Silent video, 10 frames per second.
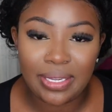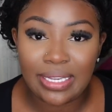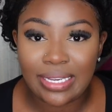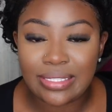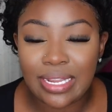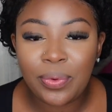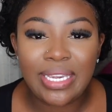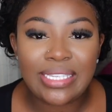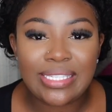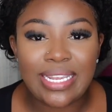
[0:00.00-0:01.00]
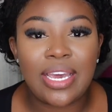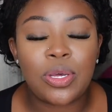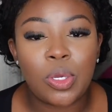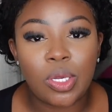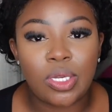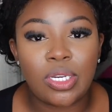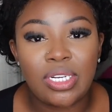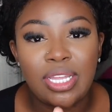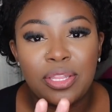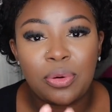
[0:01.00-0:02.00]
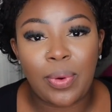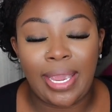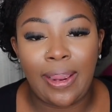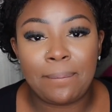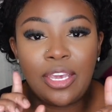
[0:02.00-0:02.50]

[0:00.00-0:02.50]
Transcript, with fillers: but yes, wig sale on the way.